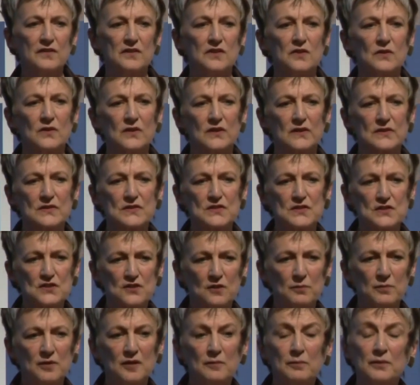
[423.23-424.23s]
You can't
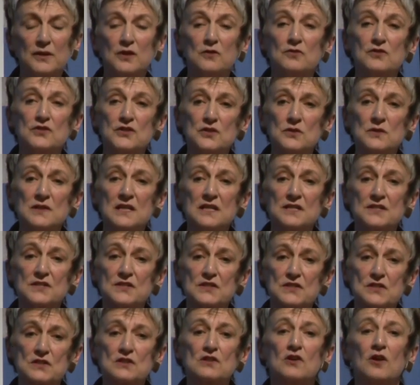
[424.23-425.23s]
stop it, but you do need to
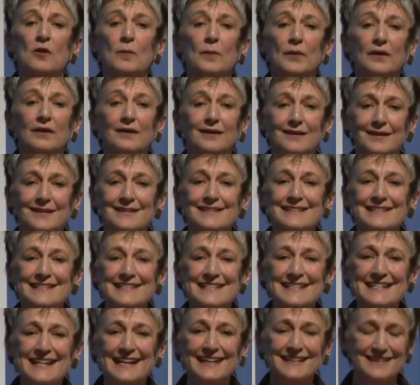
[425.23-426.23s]
stop and
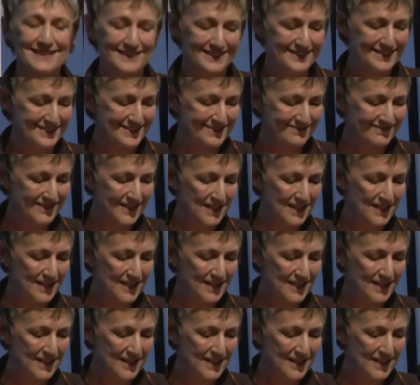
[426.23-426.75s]
understand it.